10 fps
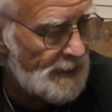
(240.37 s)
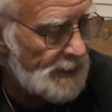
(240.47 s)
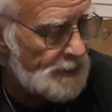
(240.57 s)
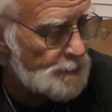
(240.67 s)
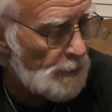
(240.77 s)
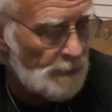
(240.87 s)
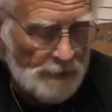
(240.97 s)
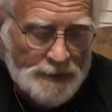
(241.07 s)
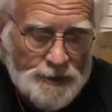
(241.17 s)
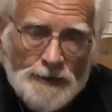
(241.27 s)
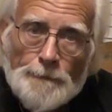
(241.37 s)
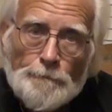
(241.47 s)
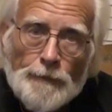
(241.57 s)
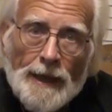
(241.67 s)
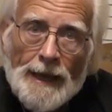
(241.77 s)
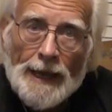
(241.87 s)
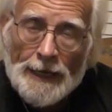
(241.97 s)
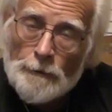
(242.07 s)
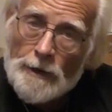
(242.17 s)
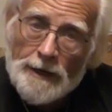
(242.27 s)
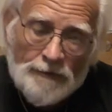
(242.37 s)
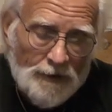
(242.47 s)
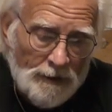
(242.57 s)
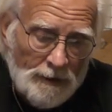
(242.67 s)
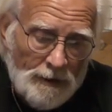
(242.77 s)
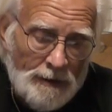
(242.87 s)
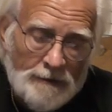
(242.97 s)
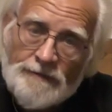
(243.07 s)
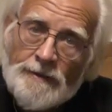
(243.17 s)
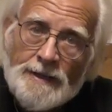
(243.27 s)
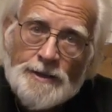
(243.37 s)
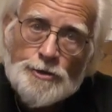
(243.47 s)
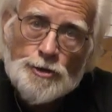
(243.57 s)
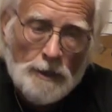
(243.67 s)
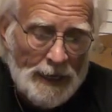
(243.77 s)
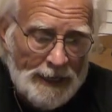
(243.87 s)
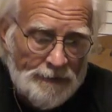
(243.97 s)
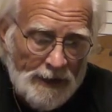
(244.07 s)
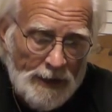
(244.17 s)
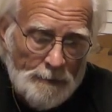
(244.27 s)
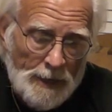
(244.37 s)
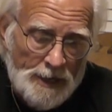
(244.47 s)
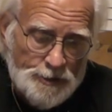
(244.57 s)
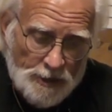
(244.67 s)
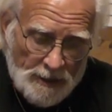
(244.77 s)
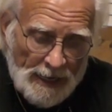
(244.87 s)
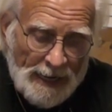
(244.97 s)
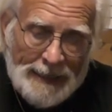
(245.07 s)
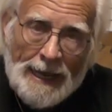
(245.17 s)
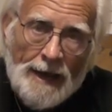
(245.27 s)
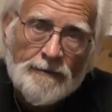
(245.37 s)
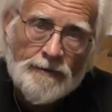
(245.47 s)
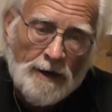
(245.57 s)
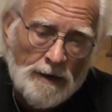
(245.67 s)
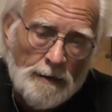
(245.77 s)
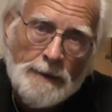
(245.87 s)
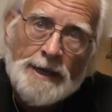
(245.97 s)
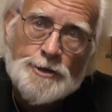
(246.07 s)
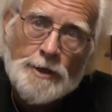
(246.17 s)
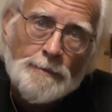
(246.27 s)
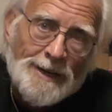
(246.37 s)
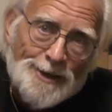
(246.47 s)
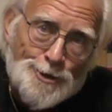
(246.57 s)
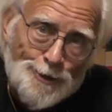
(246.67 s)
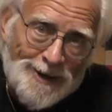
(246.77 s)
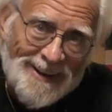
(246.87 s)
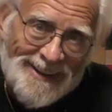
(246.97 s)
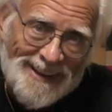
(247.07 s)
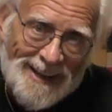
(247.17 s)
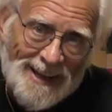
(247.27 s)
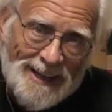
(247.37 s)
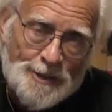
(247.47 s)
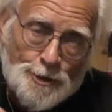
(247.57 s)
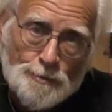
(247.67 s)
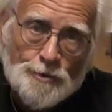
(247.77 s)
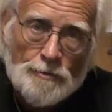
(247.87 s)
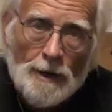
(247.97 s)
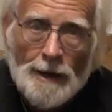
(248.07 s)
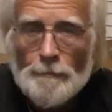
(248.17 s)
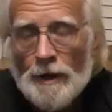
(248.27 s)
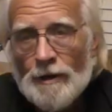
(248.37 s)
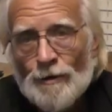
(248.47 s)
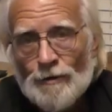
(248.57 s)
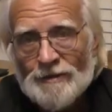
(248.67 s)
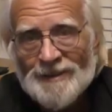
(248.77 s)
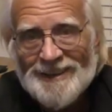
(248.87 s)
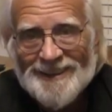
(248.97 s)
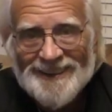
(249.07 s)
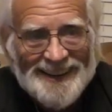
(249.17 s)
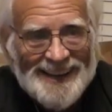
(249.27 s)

that he's published. Anyway, if you love sleight of hand magic, non-gaff card magic, make sure you click on that subscribe button over there.